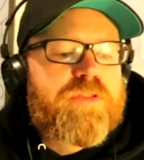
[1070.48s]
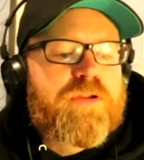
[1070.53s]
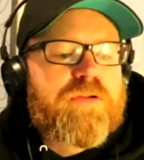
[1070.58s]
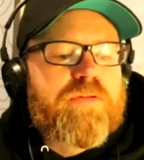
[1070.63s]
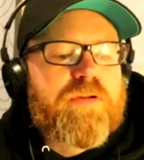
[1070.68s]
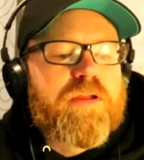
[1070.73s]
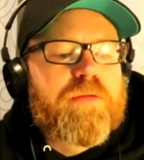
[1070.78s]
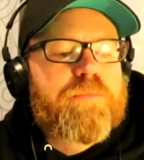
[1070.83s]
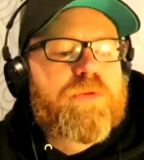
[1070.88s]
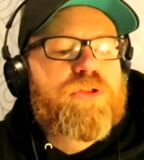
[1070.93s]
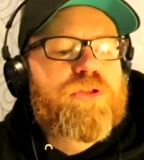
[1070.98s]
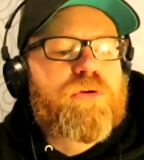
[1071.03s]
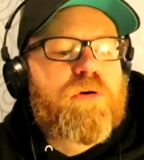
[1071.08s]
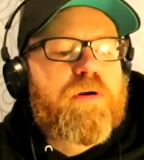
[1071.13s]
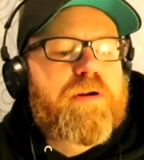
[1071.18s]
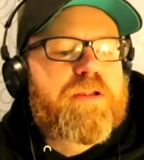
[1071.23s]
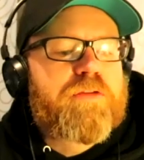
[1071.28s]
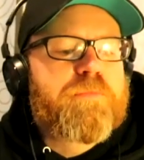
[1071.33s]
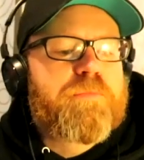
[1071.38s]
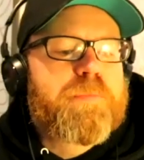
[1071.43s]
the great
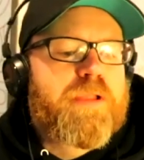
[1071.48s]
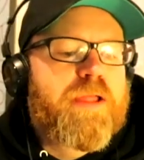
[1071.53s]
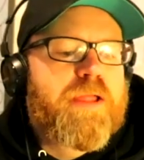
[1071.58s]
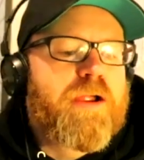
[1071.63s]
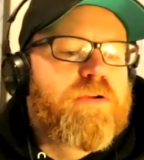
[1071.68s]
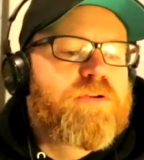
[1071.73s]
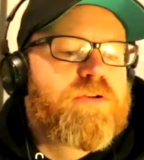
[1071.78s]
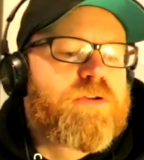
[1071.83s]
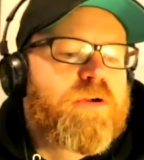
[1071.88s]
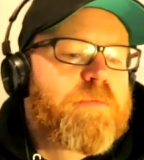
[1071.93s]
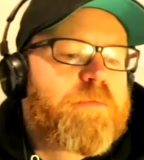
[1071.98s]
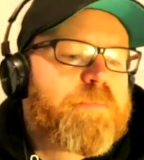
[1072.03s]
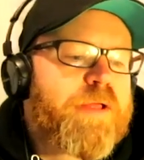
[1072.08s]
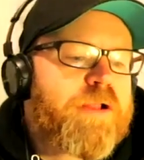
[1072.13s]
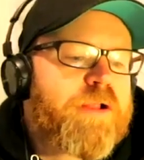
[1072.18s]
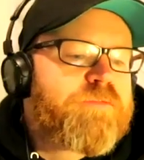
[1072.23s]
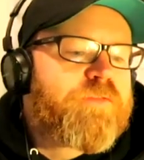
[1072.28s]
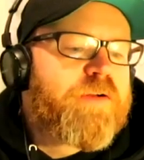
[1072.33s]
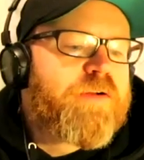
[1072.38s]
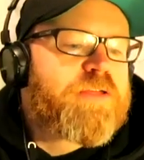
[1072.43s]
majority of players are
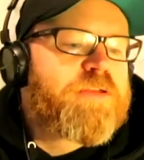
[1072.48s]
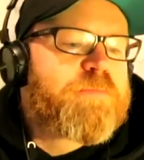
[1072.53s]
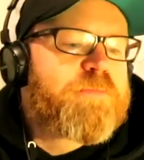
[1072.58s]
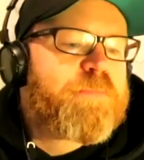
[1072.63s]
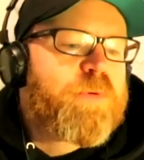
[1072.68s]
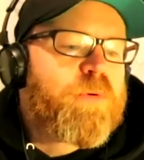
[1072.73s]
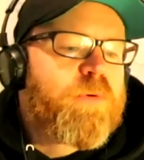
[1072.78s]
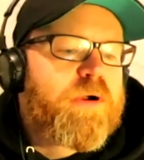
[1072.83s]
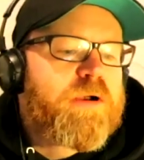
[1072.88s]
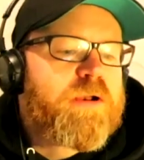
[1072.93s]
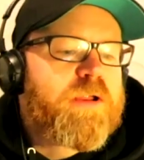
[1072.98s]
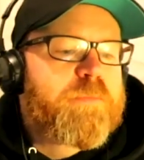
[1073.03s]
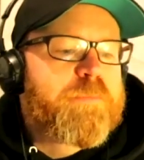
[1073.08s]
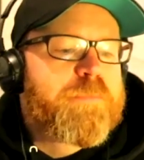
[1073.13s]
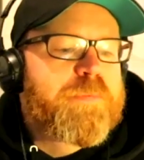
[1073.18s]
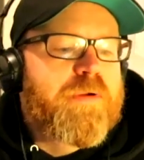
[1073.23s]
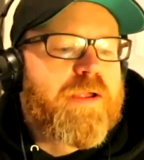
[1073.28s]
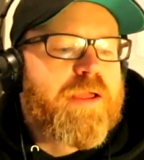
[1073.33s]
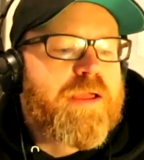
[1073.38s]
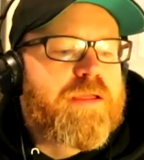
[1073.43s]
Belfast-born and
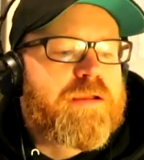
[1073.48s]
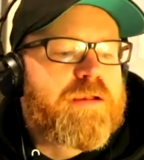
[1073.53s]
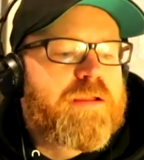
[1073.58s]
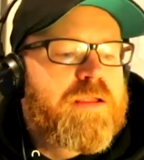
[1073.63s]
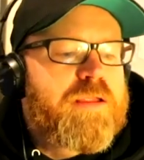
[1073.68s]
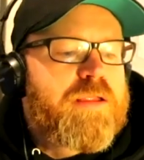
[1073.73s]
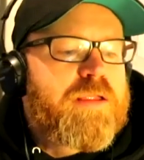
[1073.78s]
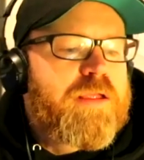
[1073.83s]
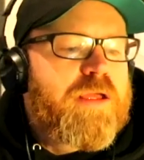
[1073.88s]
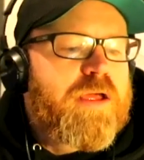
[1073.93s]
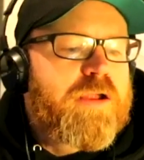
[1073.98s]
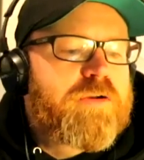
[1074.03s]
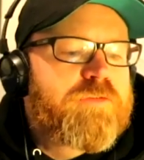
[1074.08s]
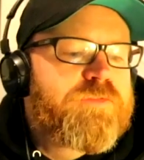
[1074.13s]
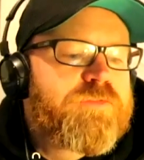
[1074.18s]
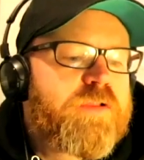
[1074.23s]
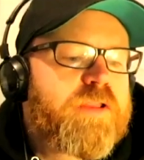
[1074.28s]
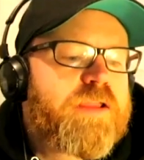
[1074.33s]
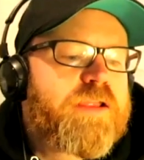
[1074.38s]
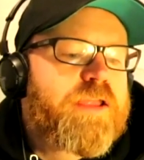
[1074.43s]
bred and are
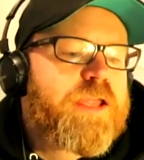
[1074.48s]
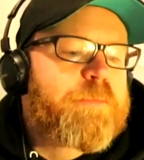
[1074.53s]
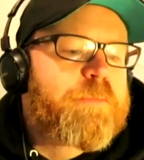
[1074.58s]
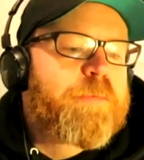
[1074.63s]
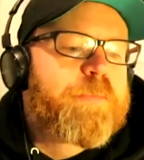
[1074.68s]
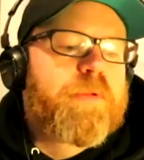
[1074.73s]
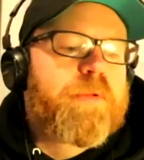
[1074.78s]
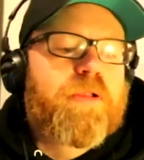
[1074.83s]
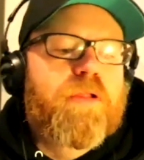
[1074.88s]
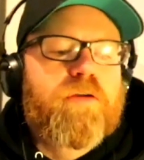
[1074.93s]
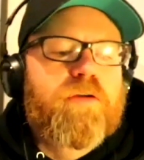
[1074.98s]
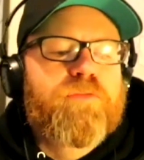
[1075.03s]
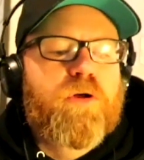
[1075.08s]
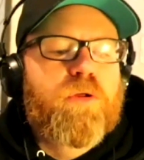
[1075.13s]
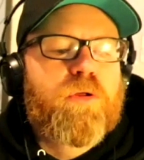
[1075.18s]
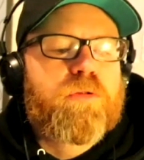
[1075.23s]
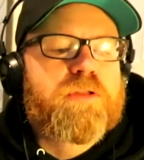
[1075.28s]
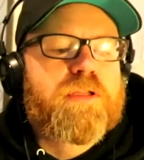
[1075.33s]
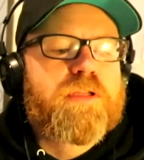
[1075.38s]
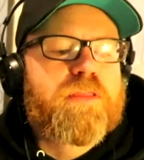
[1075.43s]
fully capable of
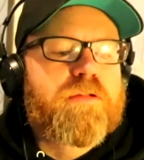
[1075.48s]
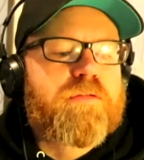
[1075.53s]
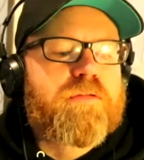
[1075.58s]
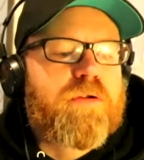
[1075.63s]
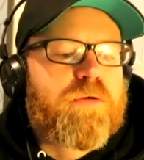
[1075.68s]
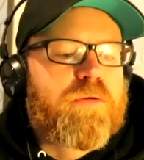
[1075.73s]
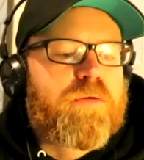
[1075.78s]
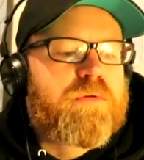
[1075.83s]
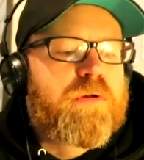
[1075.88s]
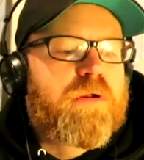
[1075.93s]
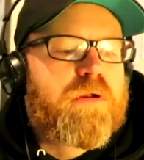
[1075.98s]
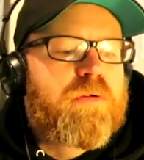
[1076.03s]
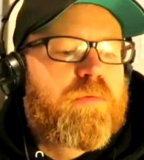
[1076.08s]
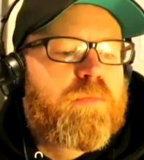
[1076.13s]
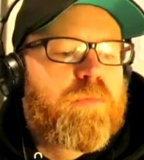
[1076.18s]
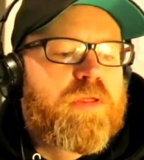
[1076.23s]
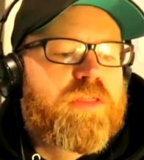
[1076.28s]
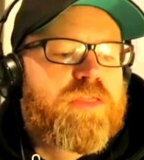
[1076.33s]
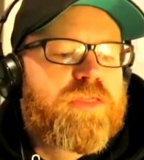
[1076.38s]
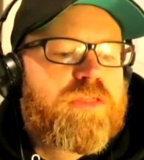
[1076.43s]
holding their own
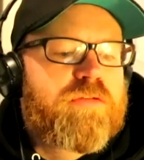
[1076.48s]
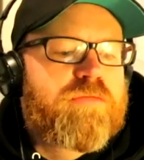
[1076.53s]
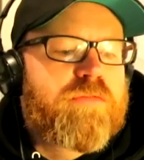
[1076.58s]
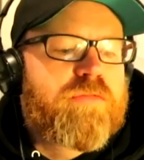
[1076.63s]
with the